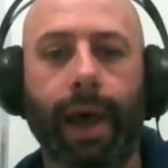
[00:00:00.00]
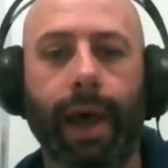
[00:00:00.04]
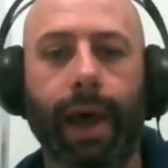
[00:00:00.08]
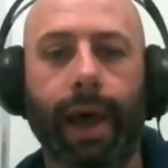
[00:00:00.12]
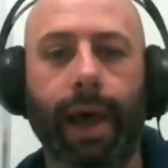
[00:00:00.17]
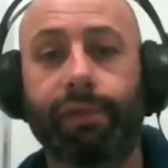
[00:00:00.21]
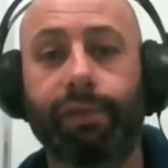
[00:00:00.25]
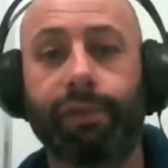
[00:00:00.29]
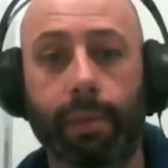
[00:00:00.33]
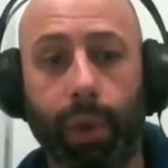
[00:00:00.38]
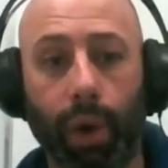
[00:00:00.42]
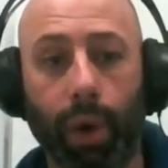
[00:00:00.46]

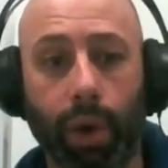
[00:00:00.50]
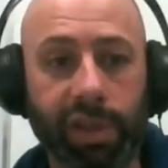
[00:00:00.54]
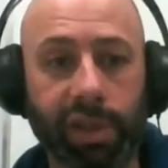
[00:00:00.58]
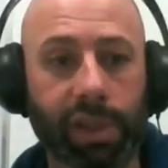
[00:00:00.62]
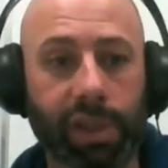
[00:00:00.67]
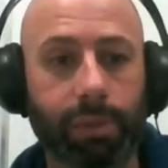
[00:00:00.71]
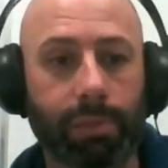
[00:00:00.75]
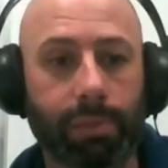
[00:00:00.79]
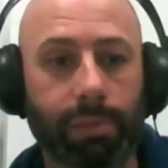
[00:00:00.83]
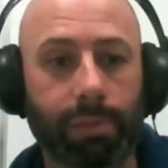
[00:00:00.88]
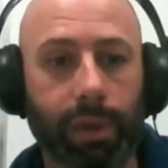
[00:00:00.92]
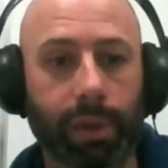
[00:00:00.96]
for
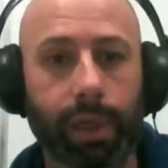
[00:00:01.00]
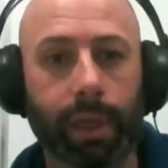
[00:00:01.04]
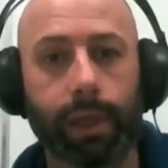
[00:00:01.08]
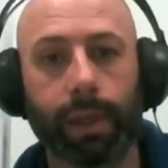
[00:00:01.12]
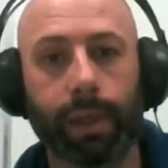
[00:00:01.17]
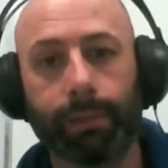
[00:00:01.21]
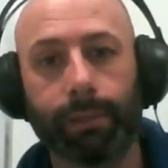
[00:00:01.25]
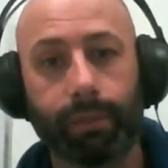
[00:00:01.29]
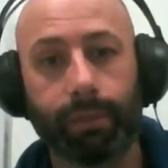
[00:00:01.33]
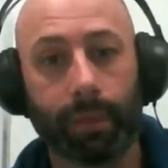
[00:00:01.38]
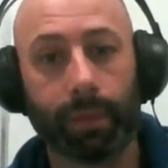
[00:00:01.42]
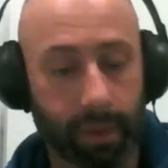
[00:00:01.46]
possibly
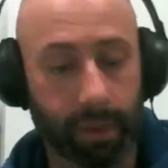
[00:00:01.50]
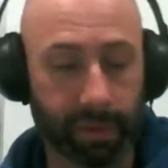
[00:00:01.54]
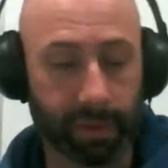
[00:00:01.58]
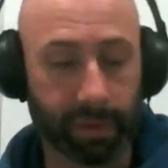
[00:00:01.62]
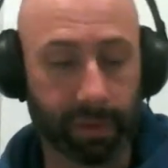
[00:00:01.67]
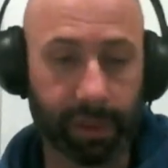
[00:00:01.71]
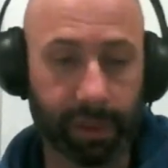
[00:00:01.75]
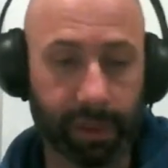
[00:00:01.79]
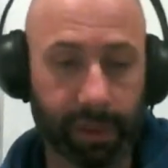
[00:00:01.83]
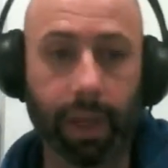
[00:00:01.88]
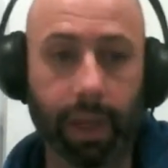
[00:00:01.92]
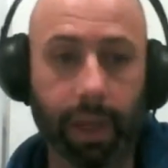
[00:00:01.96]

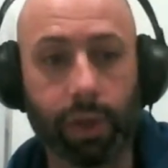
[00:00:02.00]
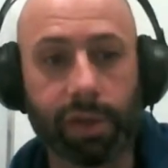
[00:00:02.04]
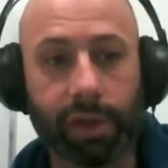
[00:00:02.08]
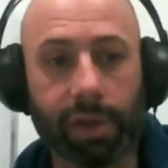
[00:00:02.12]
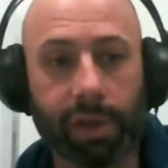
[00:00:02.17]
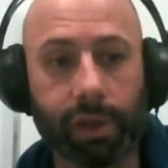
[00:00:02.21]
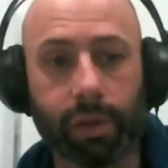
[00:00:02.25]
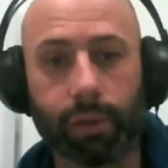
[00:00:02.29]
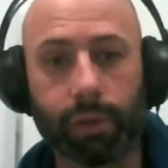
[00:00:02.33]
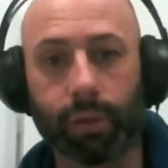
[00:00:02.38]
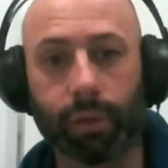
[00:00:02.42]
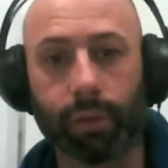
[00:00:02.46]
Dan
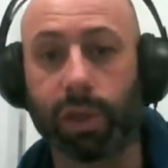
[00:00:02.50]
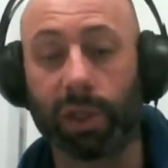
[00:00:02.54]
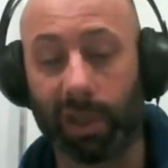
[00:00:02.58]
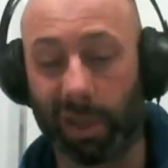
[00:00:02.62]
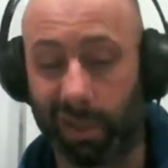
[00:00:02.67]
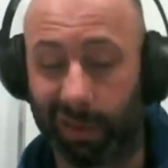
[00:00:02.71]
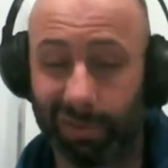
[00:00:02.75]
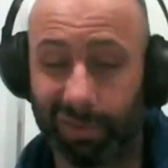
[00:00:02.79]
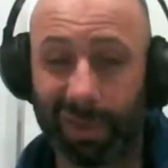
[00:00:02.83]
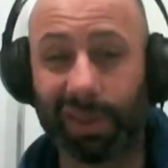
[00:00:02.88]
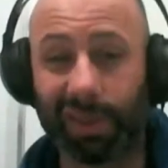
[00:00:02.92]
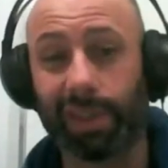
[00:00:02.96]
Houston, which
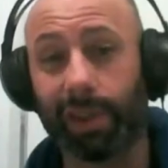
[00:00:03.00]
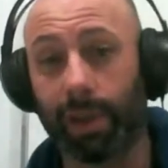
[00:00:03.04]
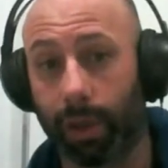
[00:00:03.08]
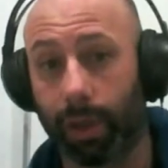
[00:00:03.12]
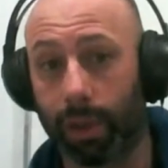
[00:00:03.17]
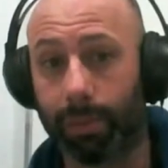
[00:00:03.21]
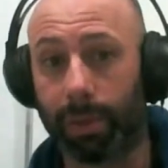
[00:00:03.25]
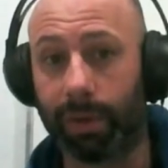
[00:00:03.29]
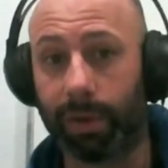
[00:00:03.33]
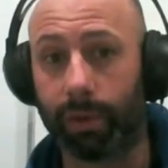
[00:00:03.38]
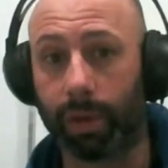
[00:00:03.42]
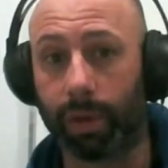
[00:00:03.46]
is still
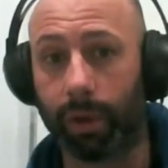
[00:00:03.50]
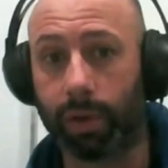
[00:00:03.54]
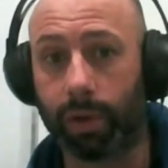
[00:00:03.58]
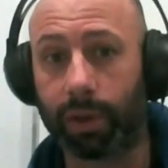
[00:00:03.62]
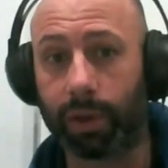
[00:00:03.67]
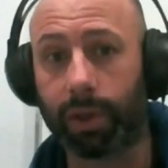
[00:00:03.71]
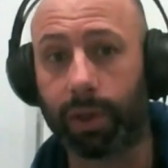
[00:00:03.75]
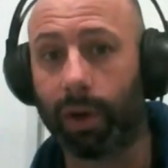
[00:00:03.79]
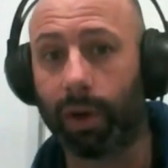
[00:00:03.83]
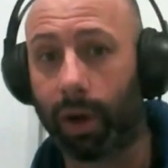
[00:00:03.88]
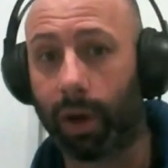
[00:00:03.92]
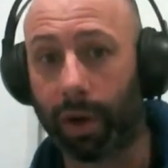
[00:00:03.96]
a bit of a long
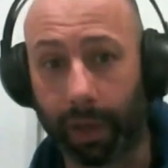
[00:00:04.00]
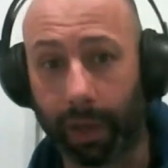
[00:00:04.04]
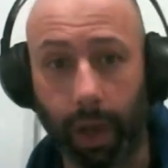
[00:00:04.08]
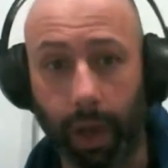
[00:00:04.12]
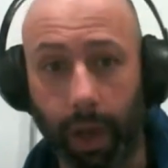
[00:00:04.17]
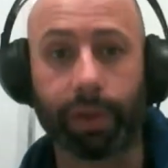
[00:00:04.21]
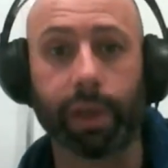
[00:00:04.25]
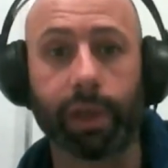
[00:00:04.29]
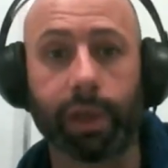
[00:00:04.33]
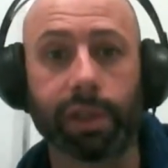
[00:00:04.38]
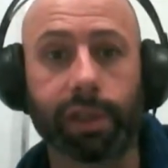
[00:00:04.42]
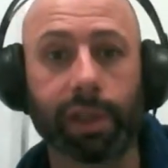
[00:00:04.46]
shot. I
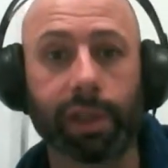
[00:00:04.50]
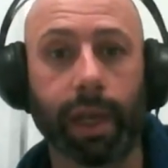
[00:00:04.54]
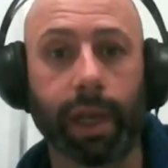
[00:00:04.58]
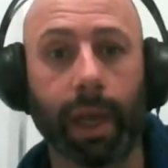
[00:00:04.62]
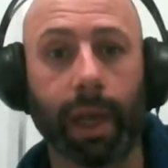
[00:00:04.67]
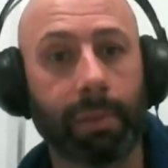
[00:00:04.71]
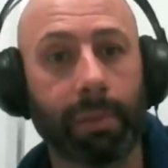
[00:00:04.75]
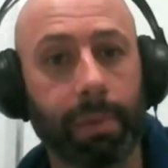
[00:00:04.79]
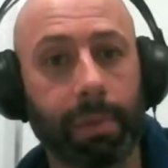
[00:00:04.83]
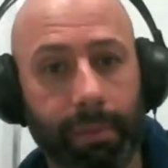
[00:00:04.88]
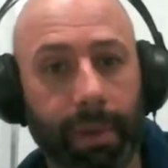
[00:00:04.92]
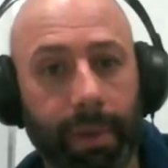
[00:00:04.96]
don't think it's going to
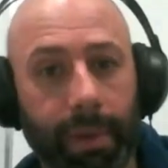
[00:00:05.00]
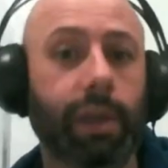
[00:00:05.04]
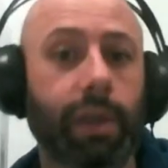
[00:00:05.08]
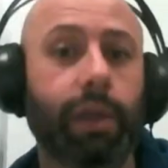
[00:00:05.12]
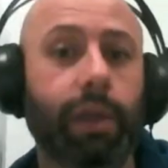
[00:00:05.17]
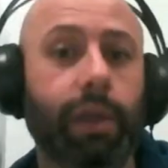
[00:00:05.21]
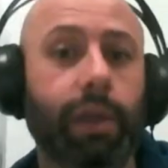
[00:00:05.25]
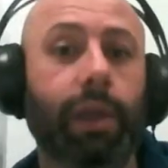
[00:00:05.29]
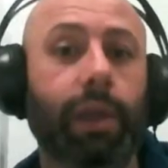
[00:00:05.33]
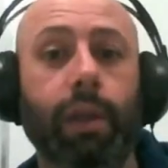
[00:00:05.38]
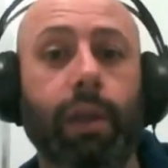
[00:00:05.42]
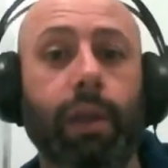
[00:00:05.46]
happen, but
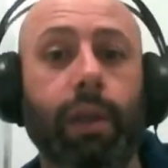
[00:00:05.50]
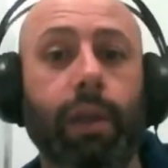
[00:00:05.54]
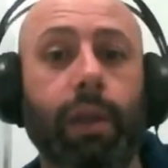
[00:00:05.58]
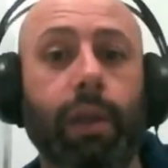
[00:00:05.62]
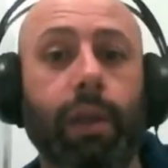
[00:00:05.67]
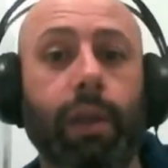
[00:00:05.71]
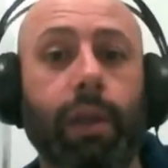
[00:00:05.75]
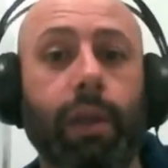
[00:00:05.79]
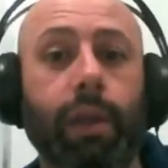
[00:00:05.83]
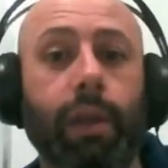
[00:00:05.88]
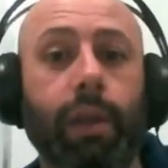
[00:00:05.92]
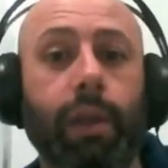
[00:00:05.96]
it's
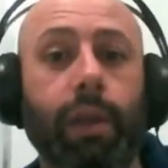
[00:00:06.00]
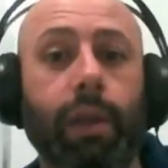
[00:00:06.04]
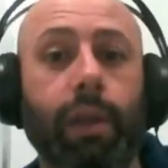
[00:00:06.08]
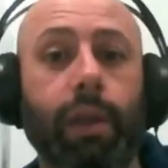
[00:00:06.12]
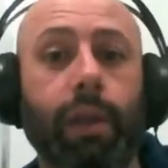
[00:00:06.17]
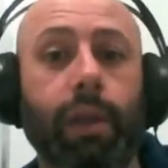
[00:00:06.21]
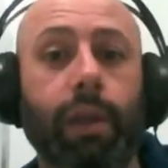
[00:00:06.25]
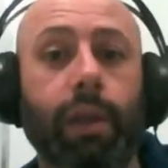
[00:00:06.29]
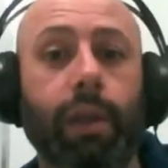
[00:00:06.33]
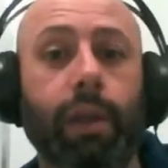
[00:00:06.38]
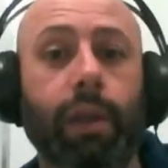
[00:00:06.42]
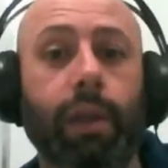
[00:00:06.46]
there.
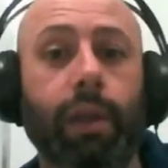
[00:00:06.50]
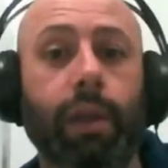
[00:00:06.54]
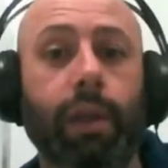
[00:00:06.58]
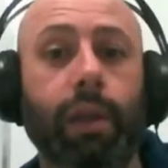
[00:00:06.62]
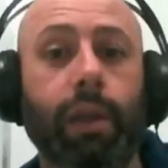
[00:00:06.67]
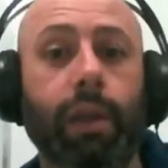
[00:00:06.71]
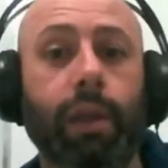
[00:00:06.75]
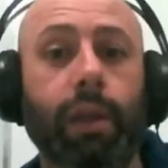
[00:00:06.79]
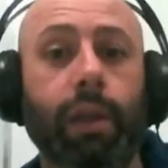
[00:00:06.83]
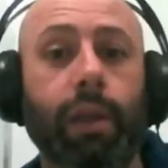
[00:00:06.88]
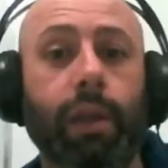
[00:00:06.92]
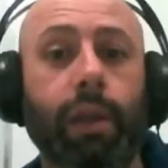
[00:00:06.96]
Or
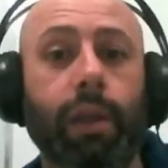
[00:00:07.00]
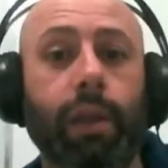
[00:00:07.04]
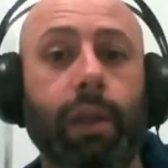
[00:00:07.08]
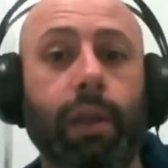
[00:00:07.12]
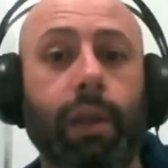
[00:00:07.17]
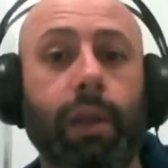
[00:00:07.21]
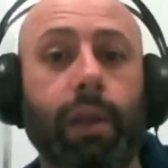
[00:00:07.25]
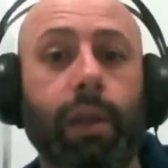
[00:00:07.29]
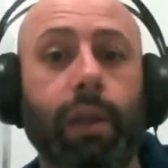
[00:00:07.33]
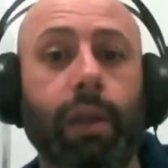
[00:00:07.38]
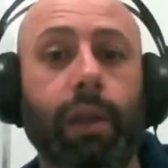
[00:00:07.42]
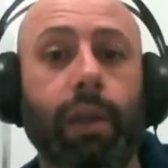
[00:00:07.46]
for a
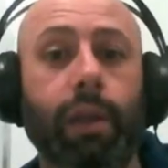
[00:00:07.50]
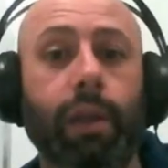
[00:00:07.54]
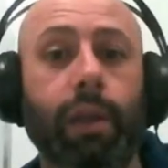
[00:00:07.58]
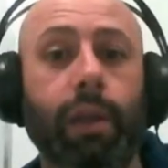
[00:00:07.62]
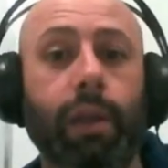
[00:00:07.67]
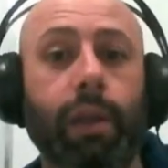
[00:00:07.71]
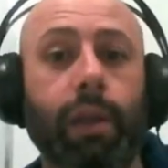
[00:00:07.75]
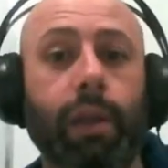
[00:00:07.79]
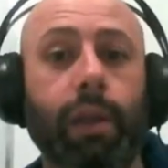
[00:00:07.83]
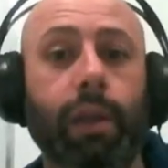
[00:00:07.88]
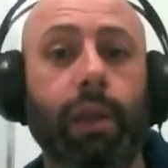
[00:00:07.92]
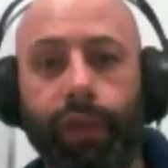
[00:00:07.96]
Gold
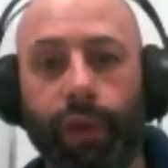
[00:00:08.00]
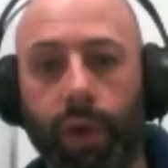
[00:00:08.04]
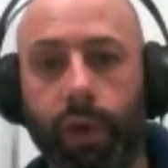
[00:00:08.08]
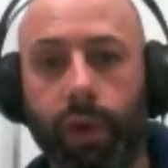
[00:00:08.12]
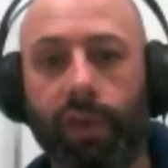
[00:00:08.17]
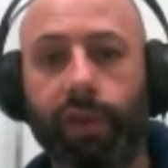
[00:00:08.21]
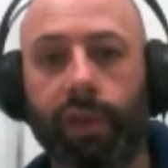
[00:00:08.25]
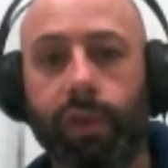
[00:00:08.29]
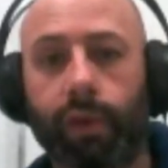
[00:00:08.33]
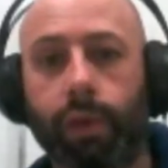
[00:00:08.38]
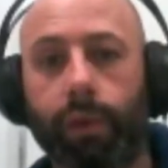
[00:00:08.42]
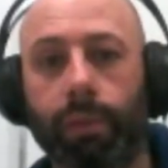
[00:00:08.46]
Coast
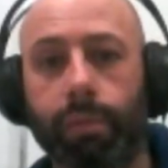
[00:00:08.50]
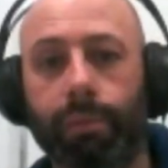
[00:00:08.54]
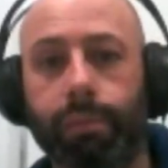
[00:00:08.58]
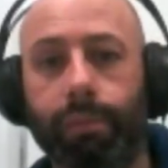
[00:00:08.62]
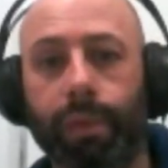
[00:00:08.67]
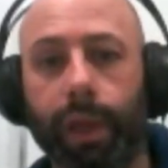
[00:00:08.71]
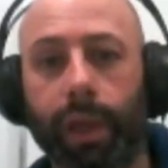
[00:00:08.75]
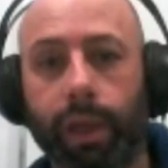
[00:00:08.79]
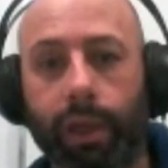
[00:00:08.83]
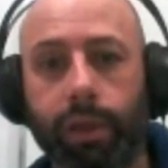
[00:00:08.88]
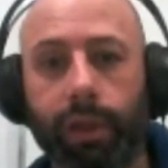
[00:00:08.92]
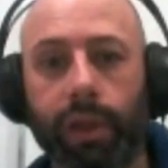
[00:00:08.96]
first
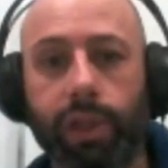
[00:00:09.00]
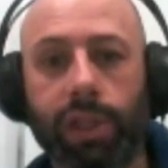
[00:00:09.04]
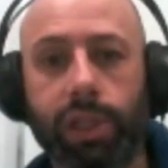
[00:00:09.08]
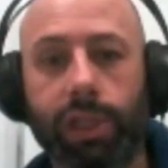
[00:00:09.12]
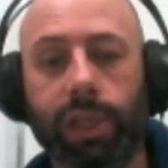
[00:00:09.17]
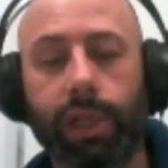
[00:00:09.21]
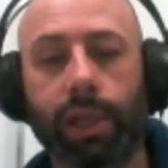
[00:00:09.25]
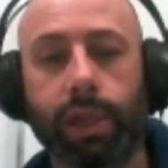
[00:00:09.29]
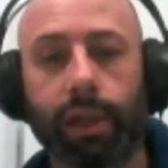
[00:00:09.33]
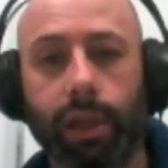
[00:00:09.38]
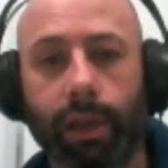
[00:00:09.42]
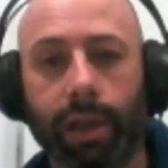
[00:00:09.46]
pick
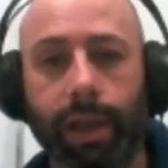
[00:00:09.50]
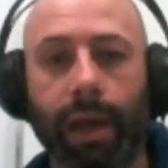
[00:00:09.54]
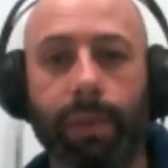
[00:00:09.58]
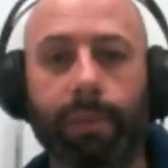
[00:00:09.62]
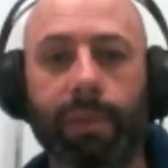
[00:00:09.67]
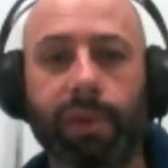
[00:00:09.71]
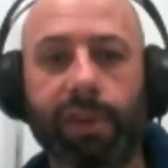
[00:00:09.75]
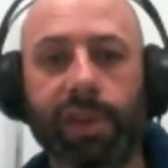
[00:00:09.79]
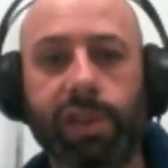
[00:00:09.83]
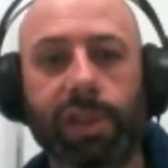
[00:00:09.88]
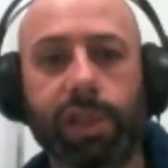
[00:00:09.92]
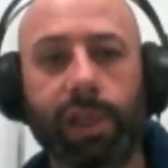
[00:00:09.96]
this year at
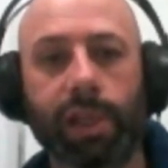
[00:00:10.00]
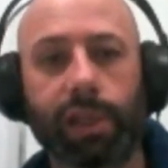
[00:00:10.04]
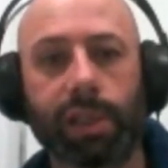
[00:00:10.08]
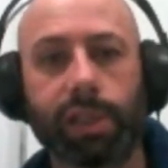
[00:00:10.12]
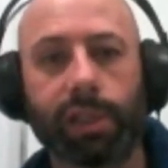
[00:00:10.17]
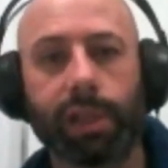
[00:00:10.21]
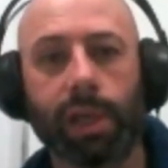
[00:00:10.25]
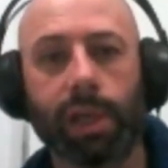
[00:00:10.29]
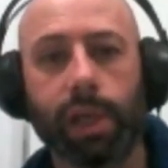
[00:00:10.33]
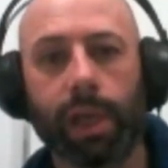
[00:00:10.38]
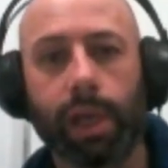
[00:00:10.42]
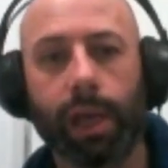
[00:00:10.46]
number
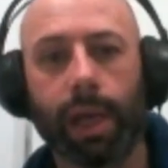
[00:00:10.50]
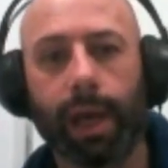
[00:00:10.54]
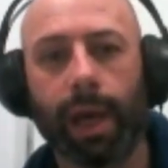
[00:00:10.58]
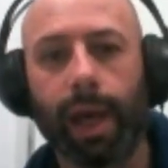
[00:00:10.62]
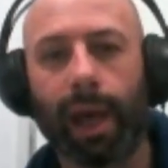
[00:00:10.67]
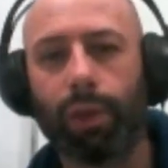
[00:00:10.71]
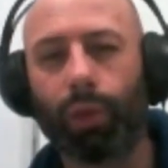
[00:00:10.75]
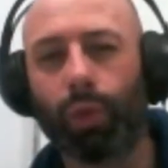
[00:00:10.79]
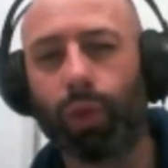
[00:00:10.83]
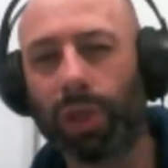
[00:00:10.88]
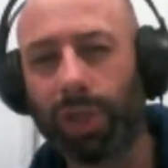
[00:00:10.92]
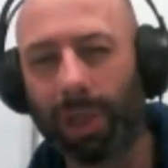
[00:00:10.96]
6.
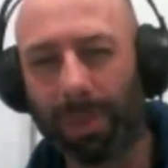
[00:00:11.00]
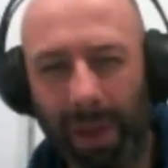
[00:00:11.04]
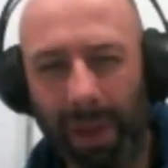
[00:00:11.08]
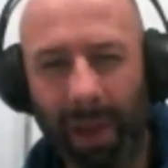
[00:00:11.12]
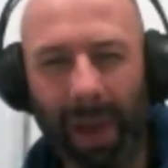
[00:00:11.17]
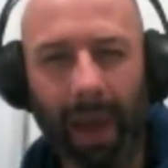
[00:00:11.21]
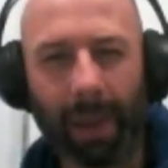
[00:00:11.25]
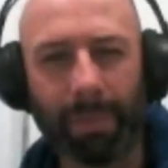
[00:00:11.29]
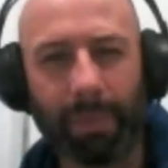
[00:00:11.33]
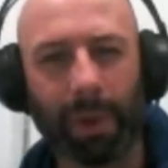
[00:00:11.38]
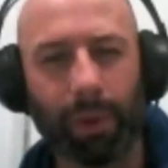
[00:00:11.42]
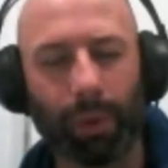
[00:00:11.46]
Would you be
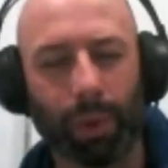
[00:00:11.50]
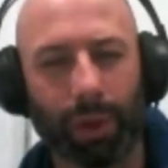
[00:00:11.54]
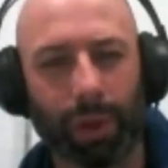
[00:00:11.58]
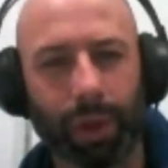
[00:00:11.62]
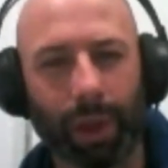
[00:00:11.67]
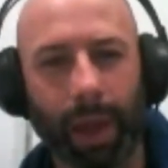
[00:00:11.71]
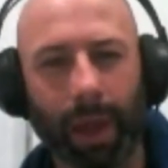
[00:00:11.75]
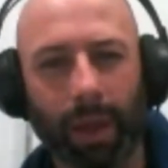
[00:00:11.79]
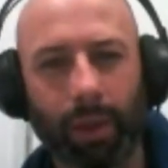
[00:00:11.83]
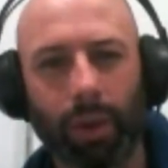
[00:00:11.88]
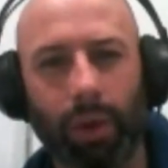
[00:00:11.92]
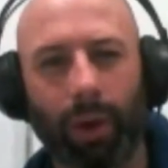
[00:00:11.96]
happy with
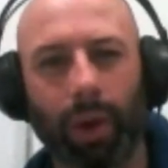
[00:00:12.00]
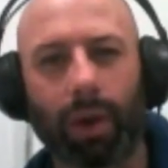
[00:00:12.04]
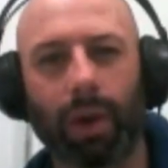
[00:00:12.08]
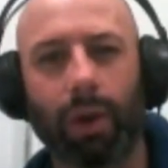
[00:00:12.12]
that?